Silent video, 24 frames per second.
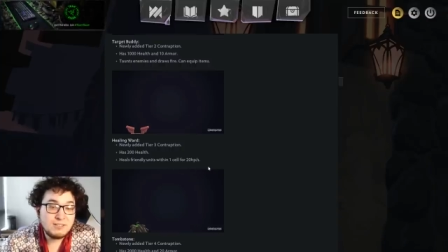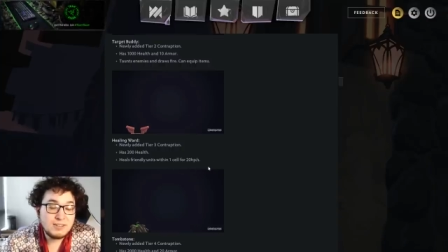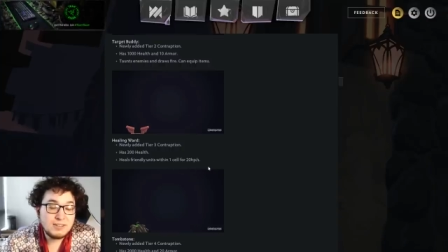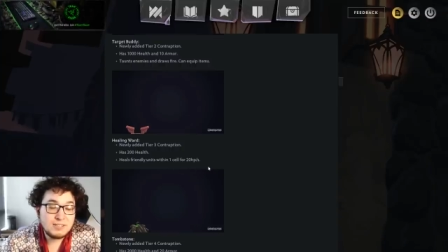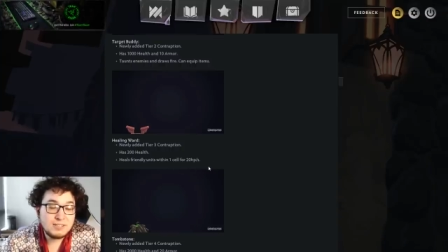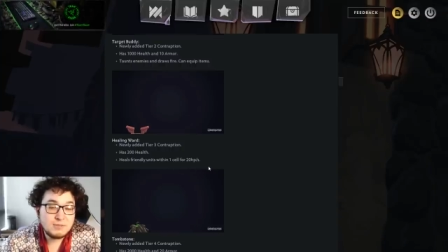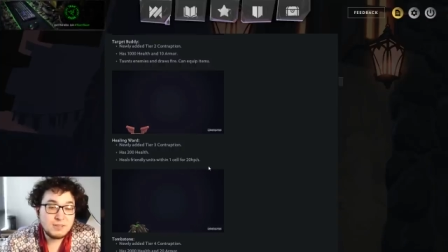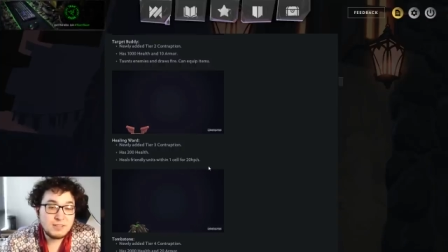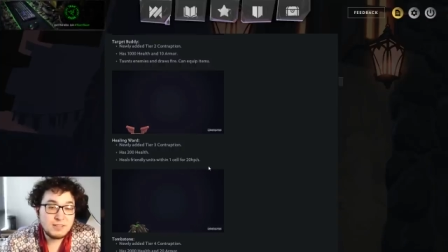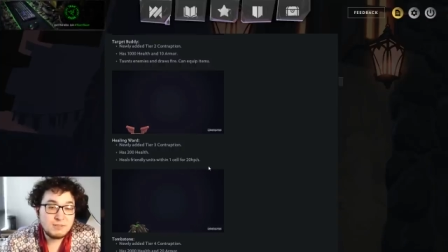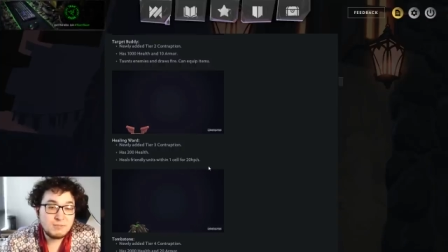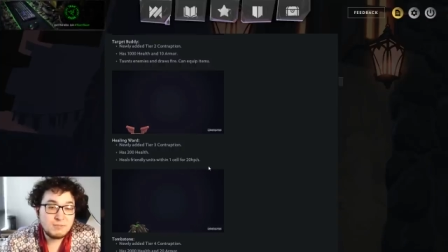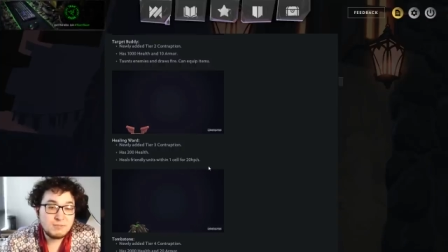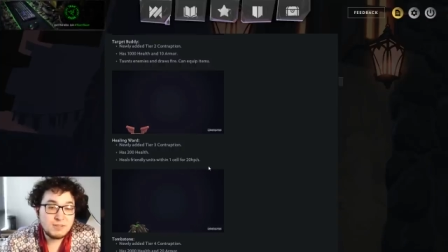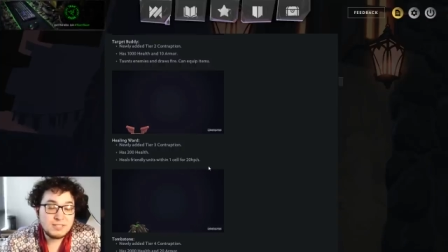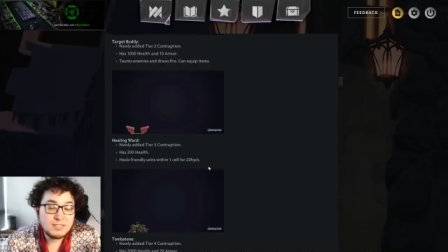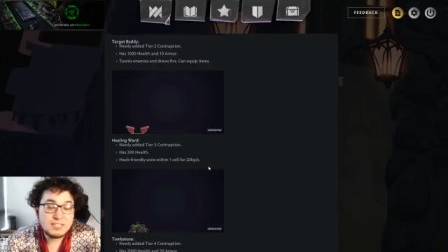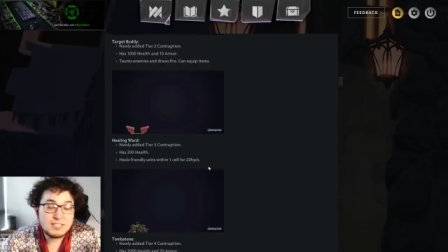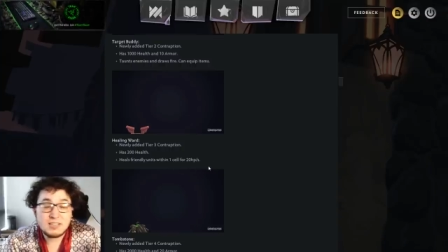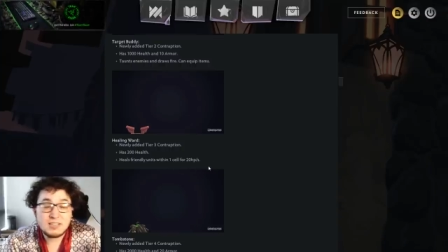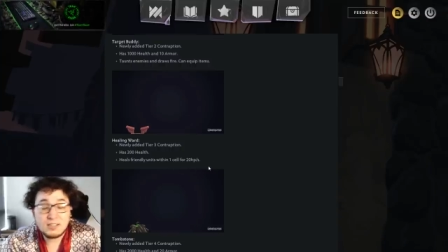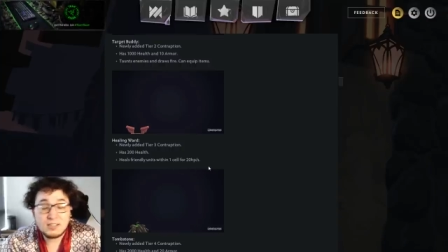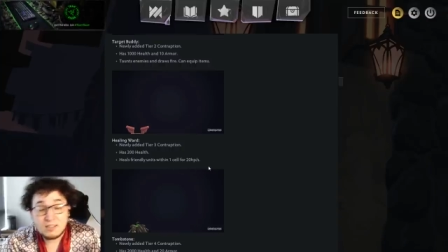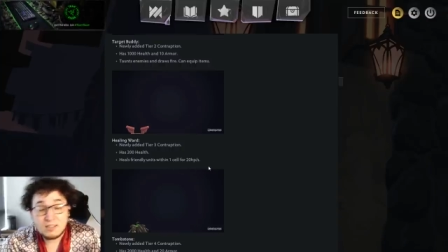units within 1
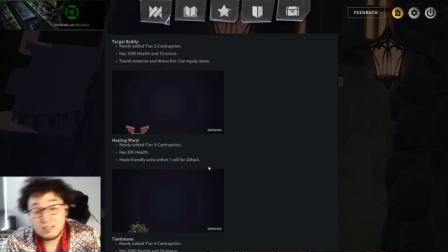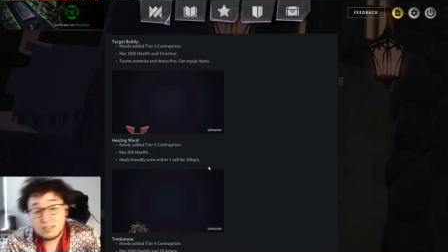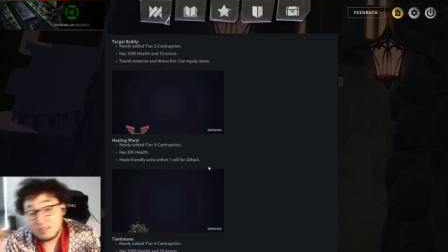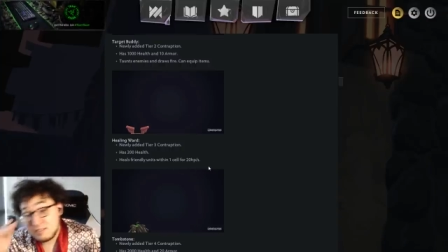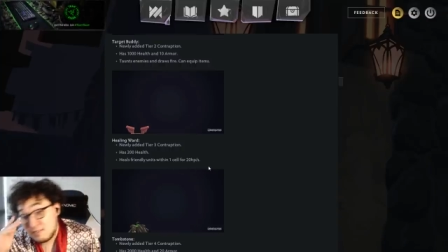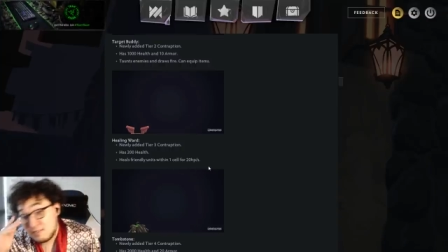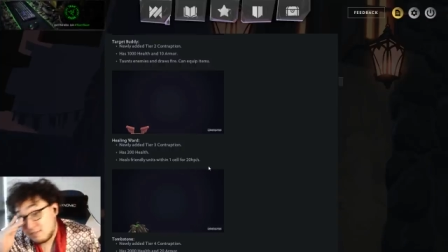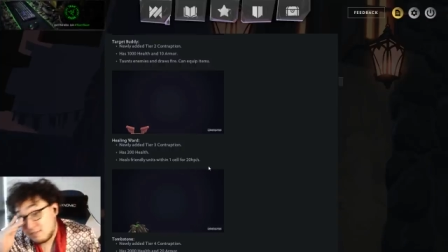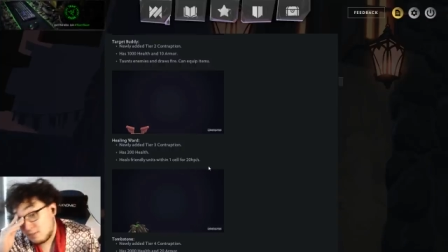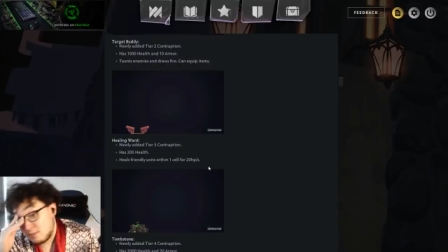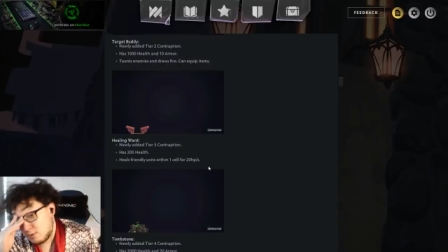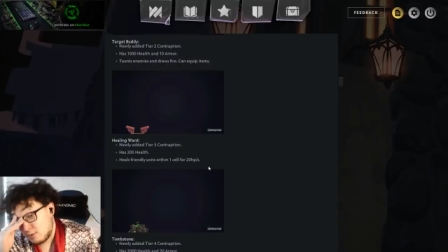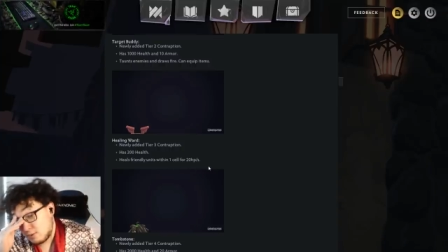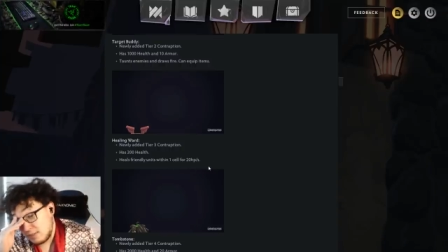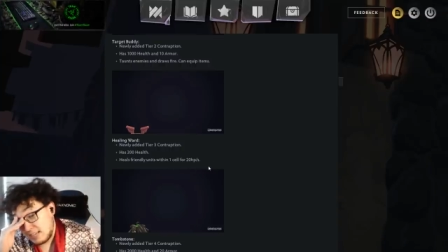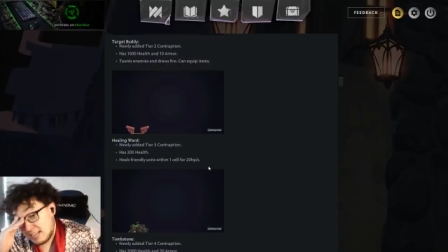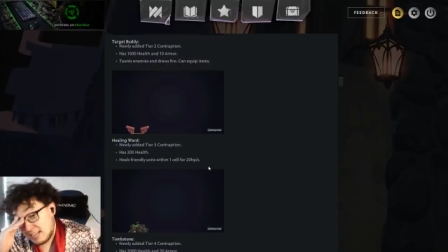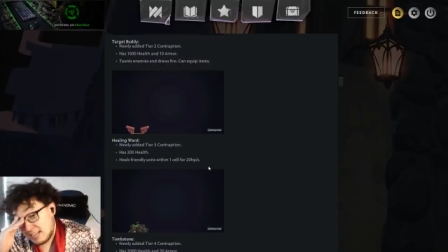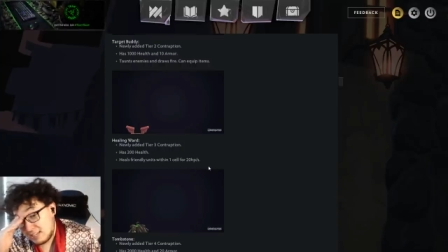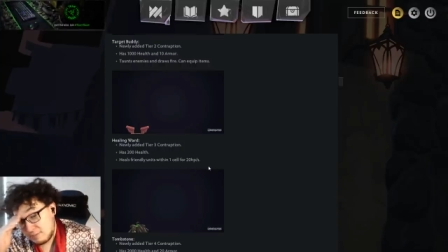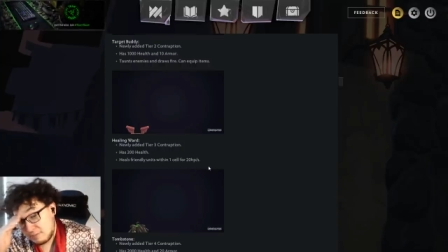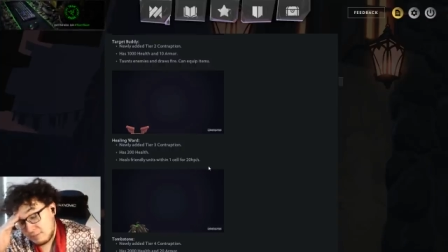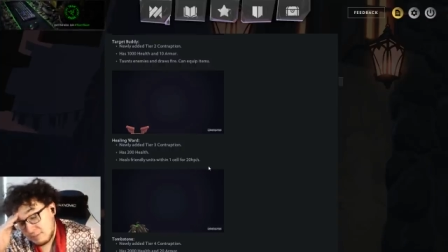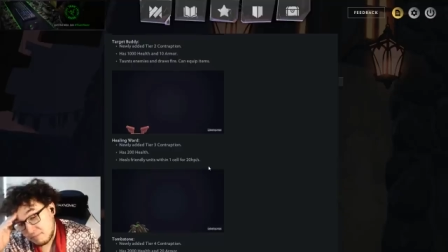cell,
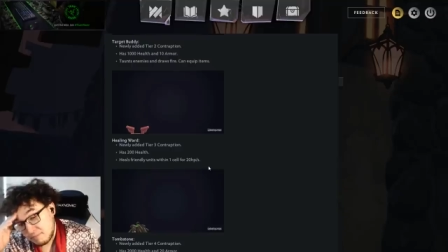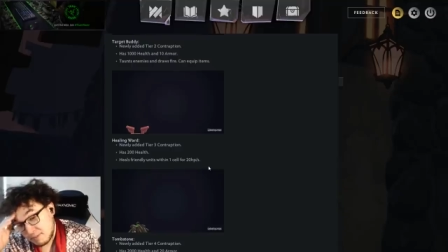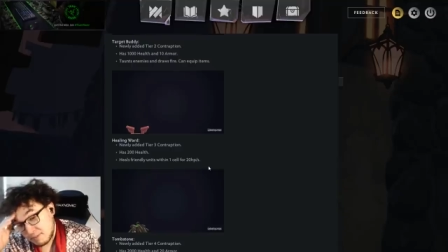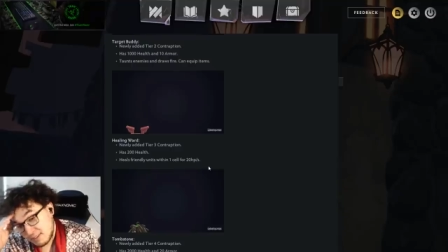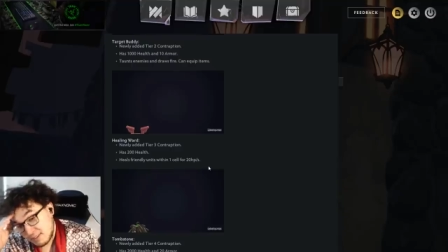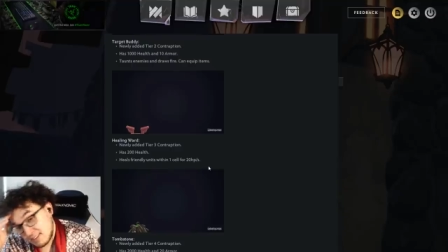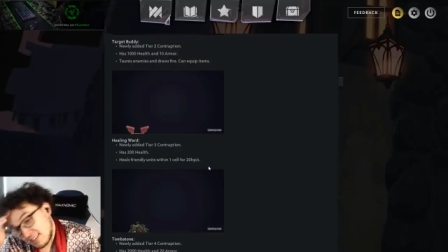20 HP per